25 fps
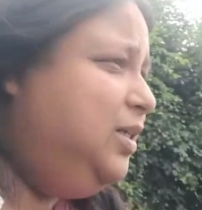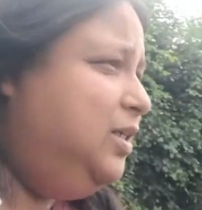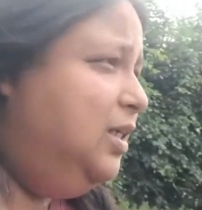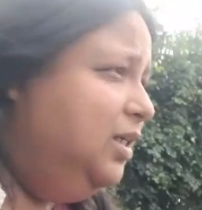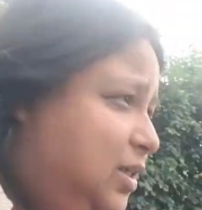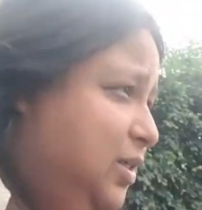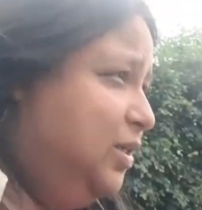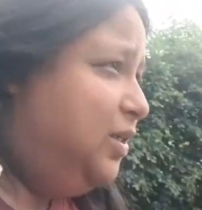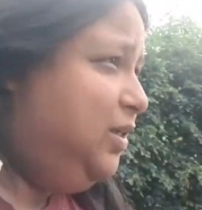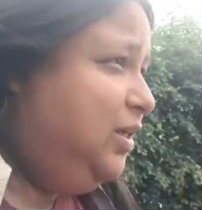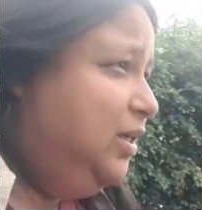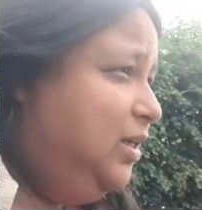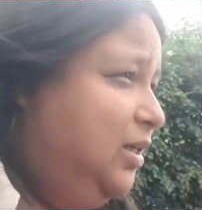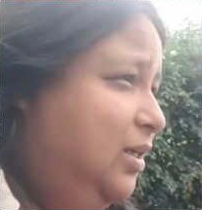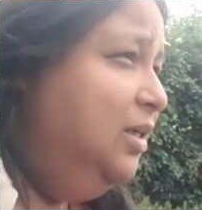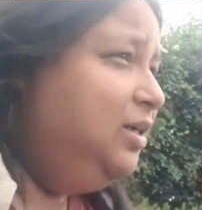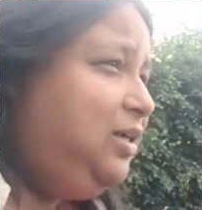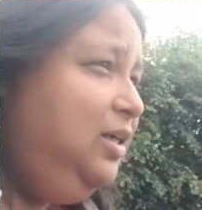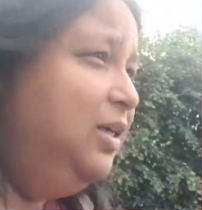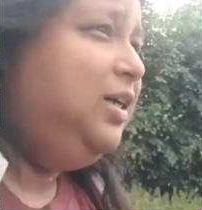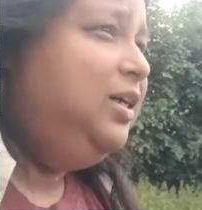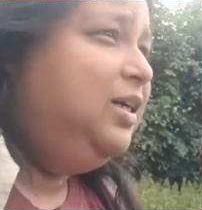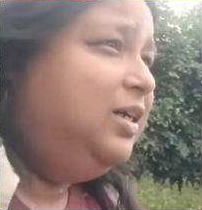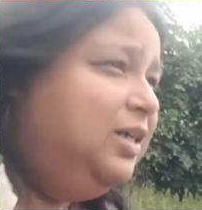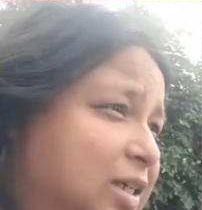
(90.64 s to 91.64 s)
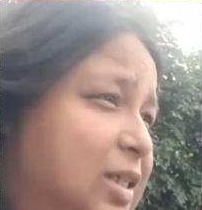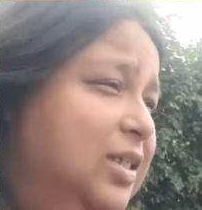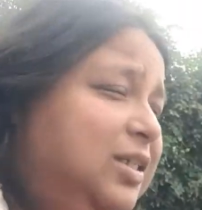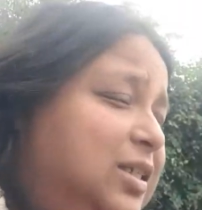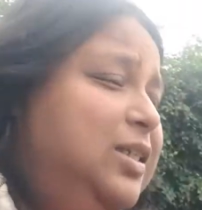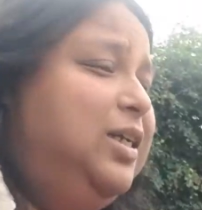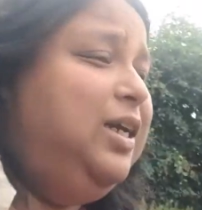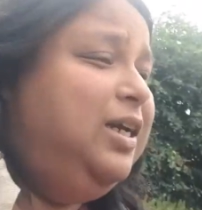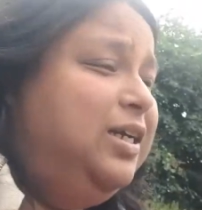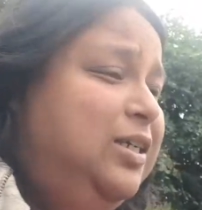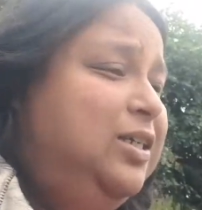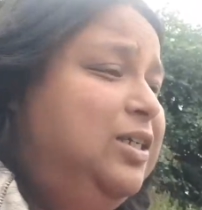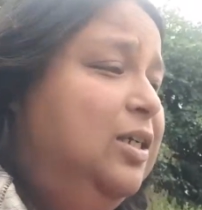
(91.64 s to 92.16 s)
day today. It's
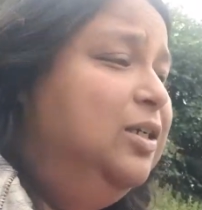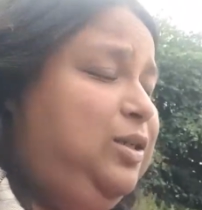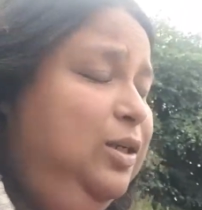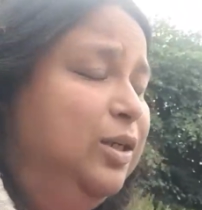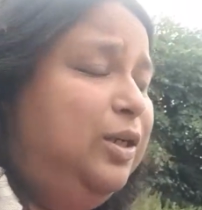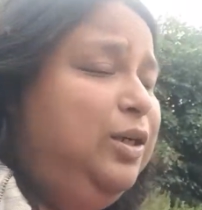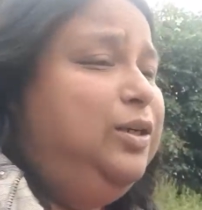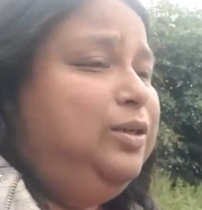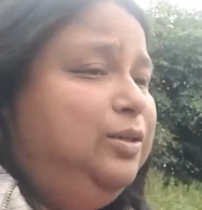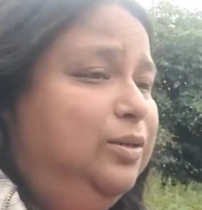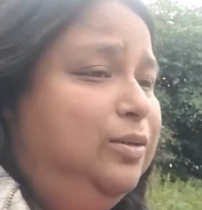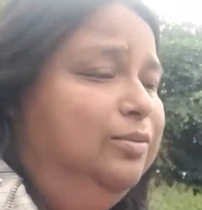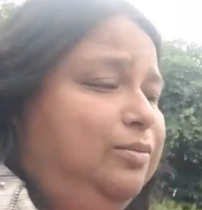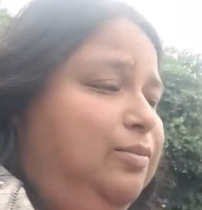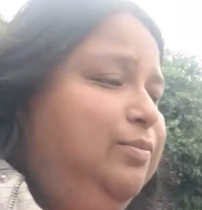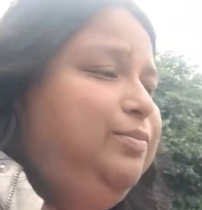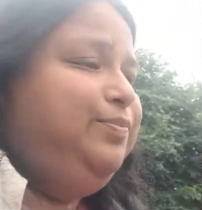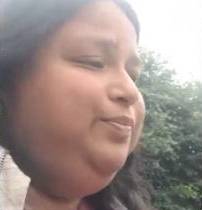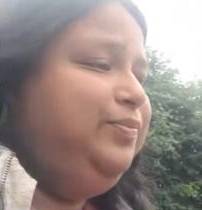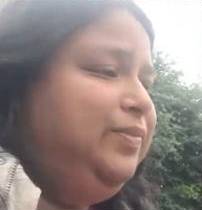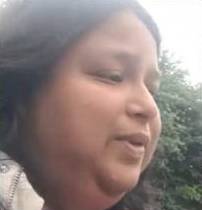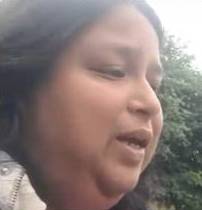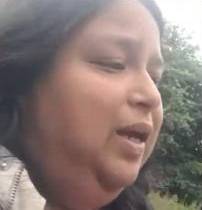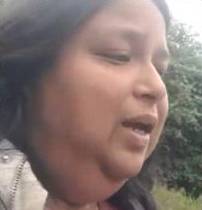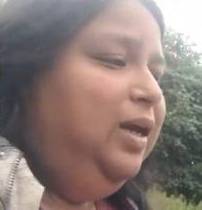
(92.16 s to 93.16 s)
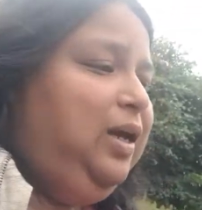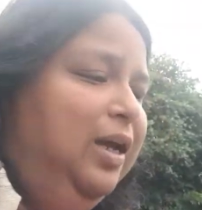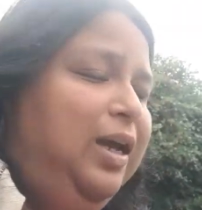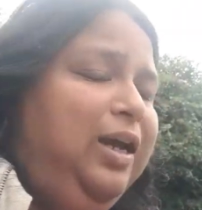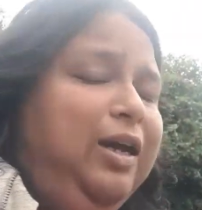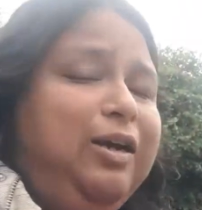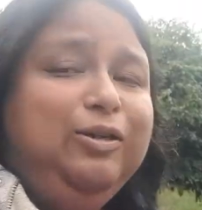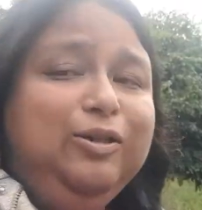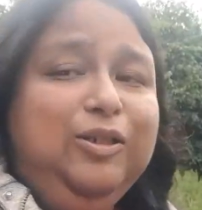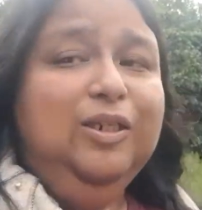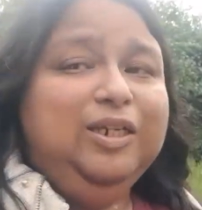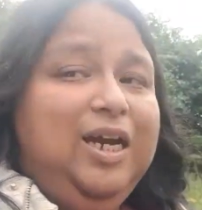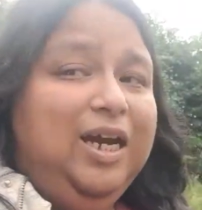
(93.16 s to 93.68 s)
nice and cool. I
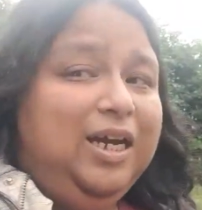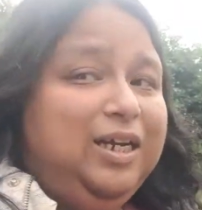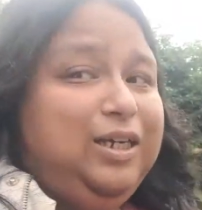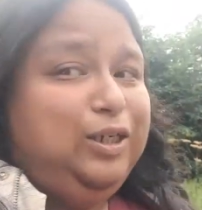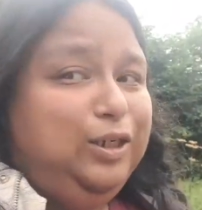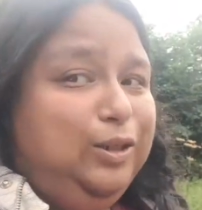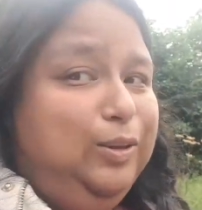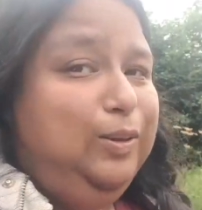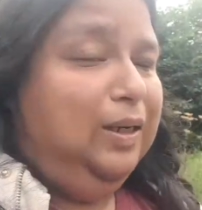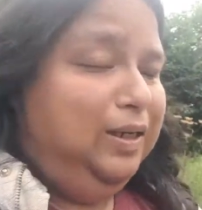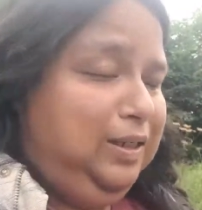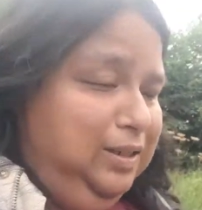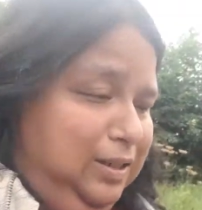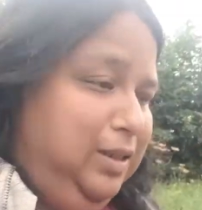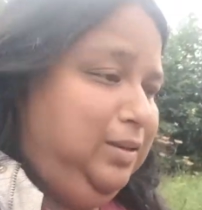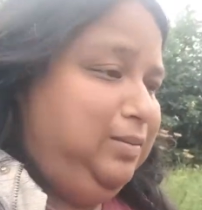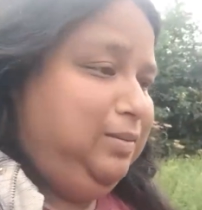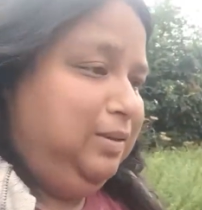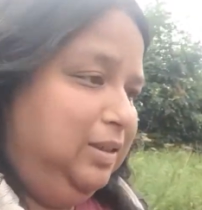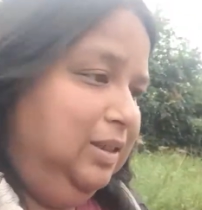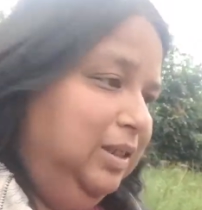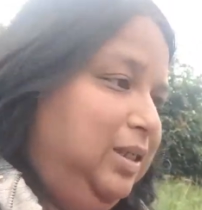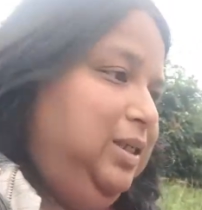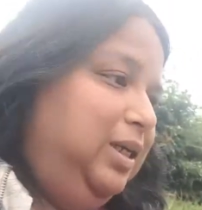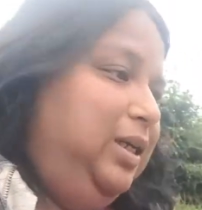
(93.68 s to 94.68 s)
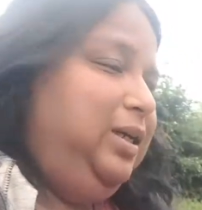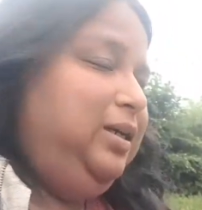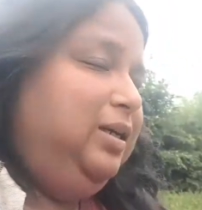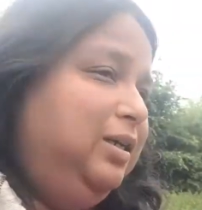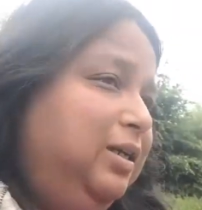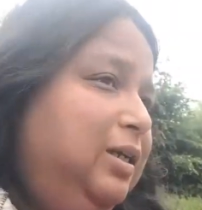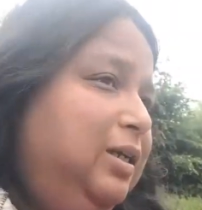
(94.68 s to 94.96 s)
also had 2 ice cream yesterday,